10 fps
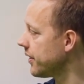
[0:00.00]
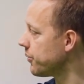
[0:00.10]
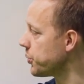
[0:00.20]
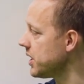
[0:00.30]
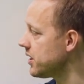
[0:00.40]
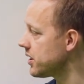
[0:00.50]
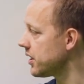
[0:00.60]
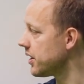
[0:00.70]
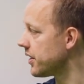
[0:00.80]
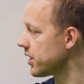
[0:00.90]
reach
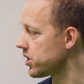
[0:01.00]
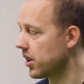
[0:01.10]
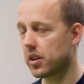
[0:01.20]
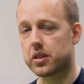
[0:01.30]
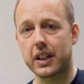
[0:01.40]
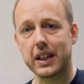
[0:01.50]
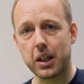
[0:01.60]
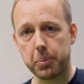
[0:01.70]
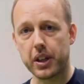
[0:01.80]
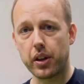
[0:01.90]
the shuttles a
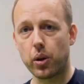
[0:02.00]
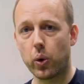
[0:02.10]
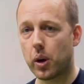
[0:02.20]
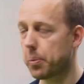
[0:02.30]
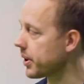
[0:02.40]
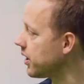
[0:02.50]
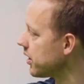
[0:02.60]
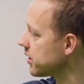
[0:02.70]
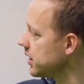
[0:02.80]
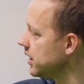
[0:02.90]
little bit lower
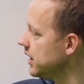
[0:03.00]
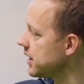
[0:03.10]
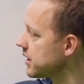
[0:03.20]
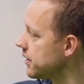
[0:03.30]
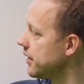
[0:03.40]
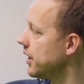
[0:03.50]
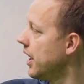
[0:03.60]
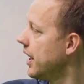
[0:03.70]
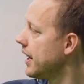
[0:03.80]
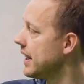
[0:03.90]
because he is
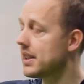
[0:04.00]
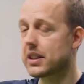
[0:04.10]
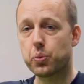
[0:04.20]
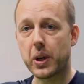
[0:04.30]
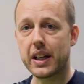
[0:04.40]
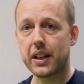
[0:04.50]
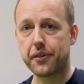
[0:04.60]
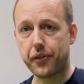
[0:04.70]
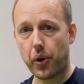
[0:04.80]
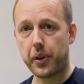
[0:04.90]
he's waiting
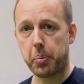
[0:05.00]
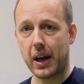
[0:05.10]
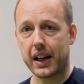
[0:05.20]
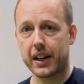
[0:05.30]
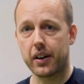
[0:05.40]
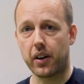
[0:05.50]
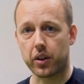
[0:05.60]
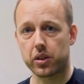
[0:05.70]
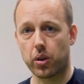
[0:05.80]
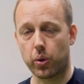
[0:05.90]
further back
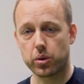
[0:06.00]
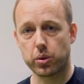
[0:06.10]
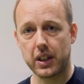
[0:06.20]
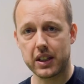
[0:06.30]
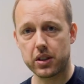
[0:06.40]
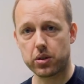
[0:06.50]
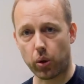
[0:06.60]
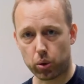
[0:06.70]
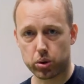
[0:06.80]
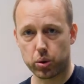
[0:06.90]
on court. So that is
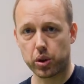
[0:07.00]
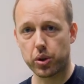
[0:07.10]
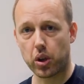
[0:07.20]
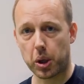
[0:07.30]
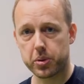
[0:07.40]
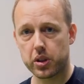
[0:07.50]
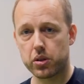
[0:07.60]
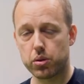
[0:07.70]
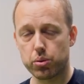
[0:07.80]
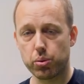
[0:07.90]
also a good option
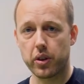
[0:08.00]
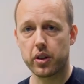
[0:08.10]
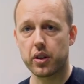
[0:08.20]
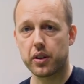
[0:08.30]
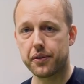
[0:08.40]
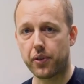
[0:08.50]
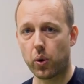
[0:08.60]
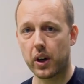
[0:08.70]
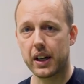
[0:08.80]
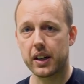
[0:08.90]
to do the, the
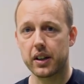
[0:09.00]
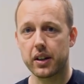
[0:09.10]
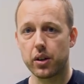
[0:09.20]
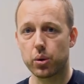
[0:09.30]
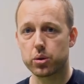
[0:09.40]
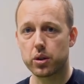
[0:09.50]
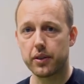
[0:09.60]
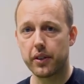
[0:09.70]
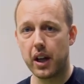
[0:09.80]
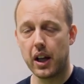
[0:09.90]
forehand uh, low serve.